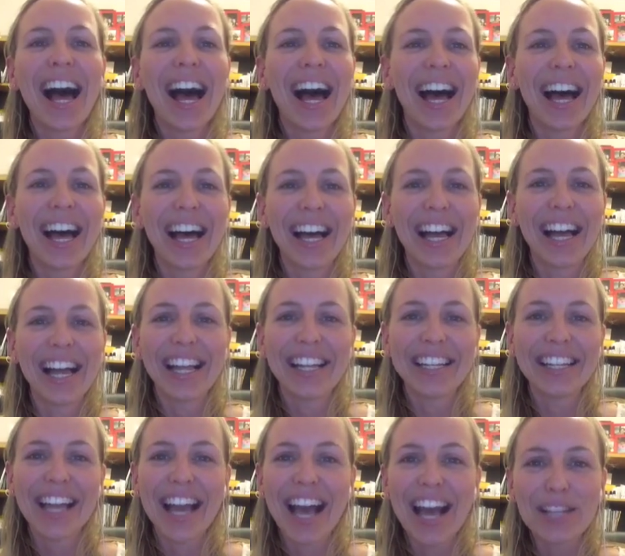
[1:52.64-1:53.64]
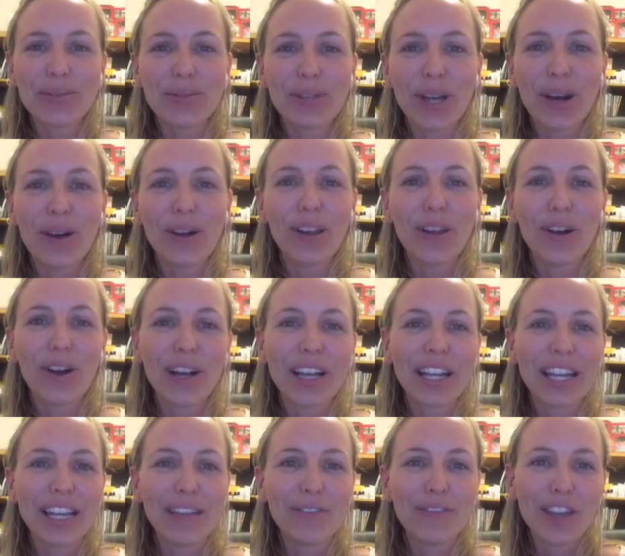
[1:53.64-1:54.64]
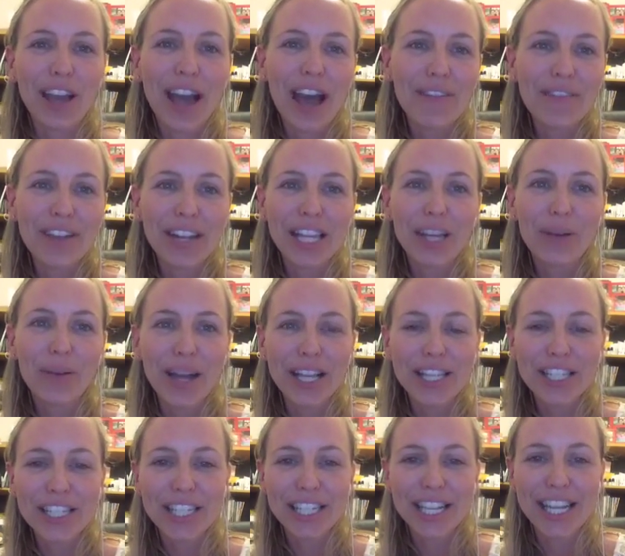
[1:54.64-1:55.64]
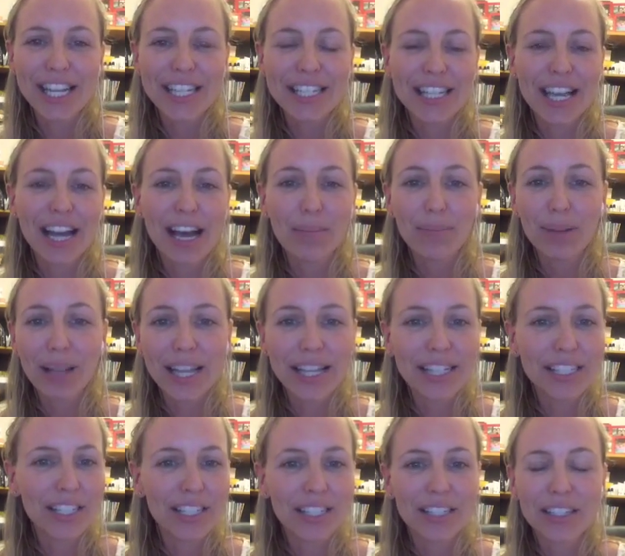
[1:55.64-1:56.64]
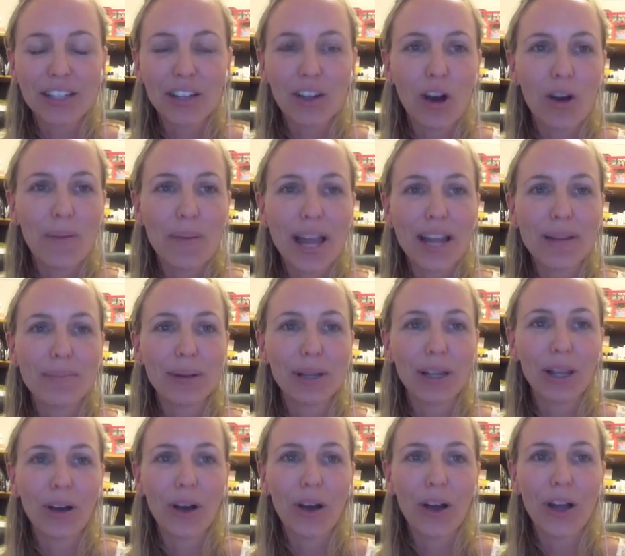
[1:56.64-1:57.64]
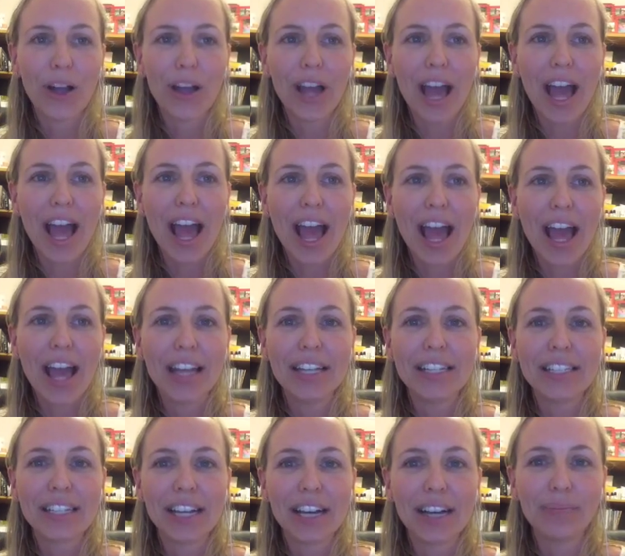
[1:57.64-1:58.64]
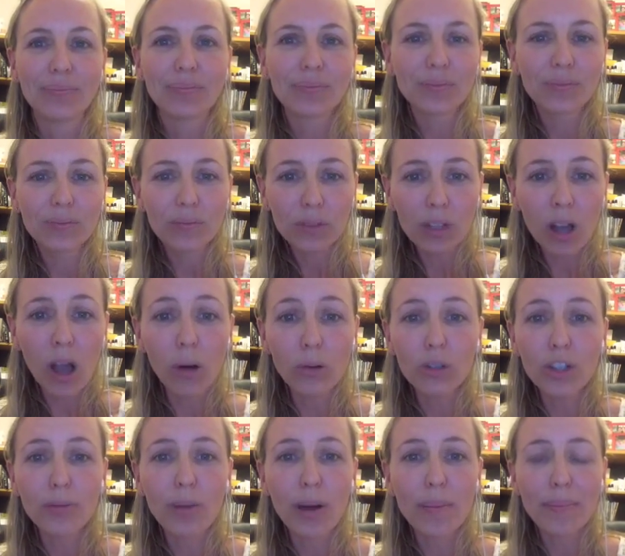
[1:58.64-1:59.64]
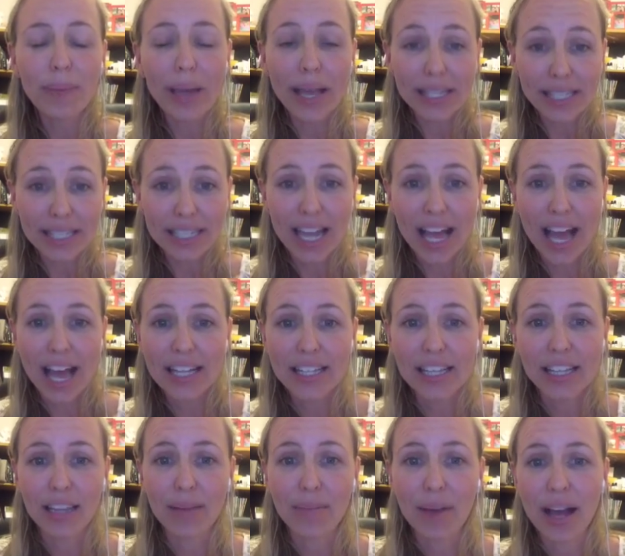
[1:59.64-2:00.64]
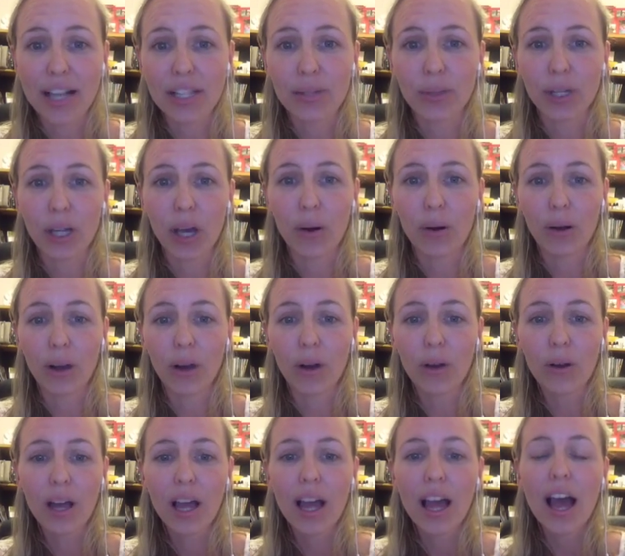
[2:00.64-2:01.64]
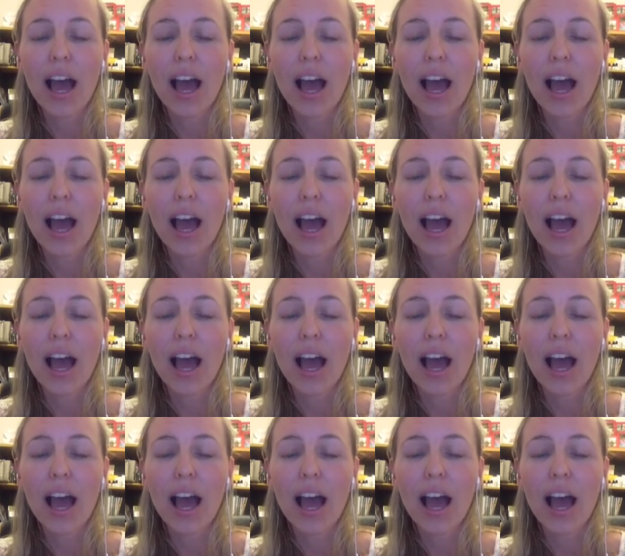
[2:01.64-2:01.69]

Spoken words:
And as we go along, if you have any questions, please just comment below, and I'll do my best to answer them as we go along.